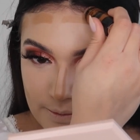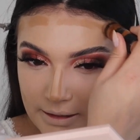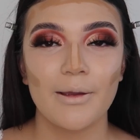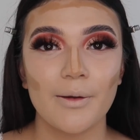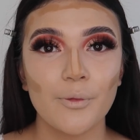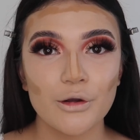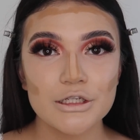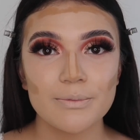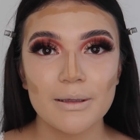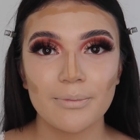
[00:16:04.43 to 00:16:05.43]
I am going
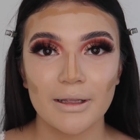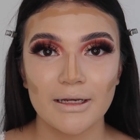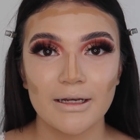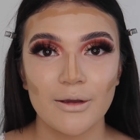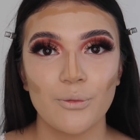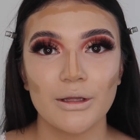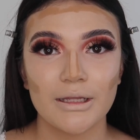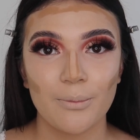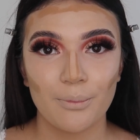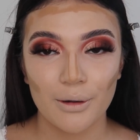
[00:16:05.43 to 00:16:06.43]
to be blending it with
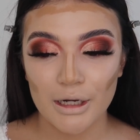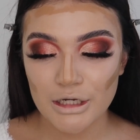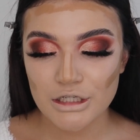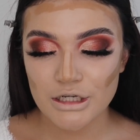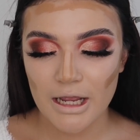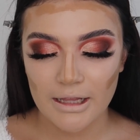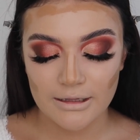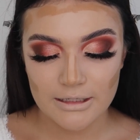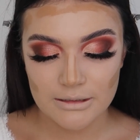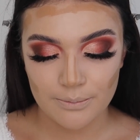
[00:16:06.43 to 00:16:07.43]
a brush,
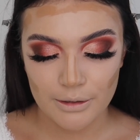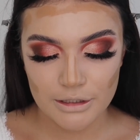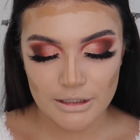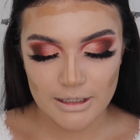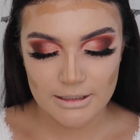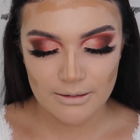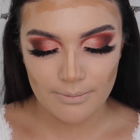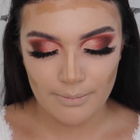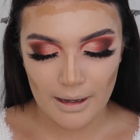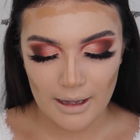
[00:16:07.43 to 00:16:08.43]
and this brush is
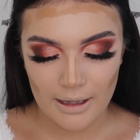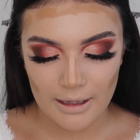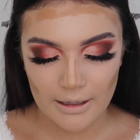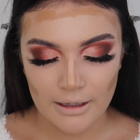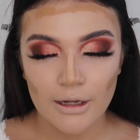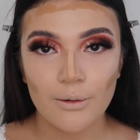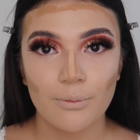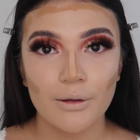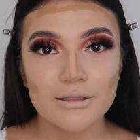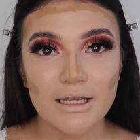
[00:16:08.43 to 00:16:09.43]
by
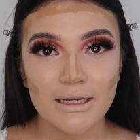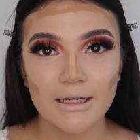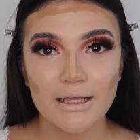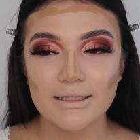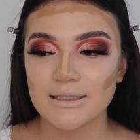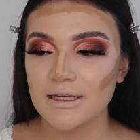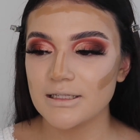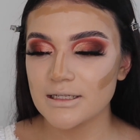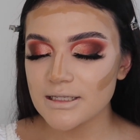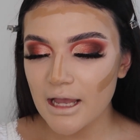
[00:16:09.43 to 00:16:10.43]
Real Techniques. It
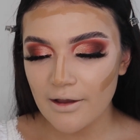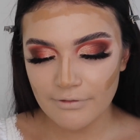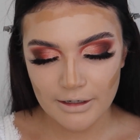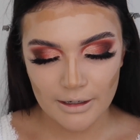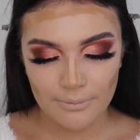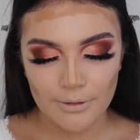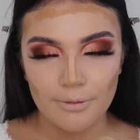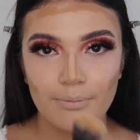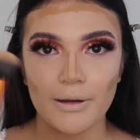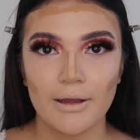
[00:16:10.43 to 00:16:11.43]
doesn't have a
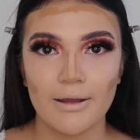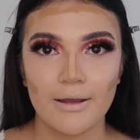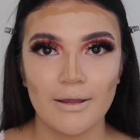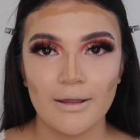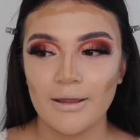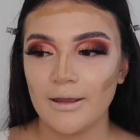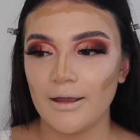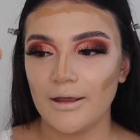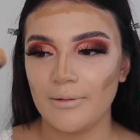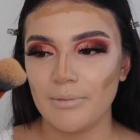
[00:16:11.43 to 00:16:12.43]
number, but
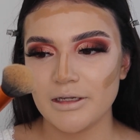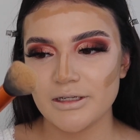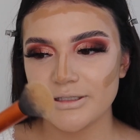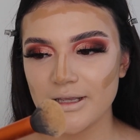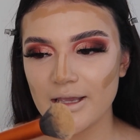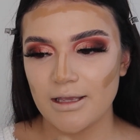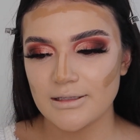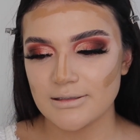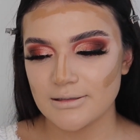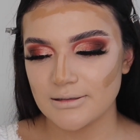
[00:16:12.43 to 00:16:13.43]
it just says
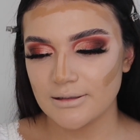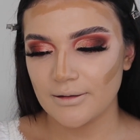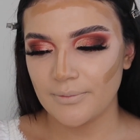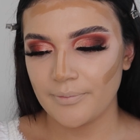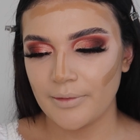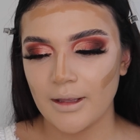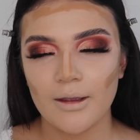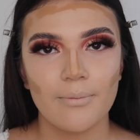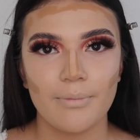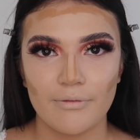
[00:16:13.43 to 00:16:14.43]

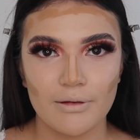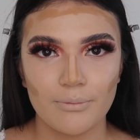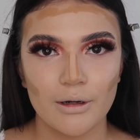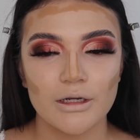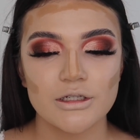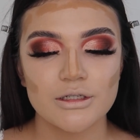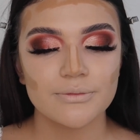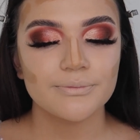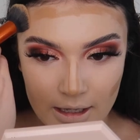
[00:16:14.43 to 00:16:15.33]
buffing brush.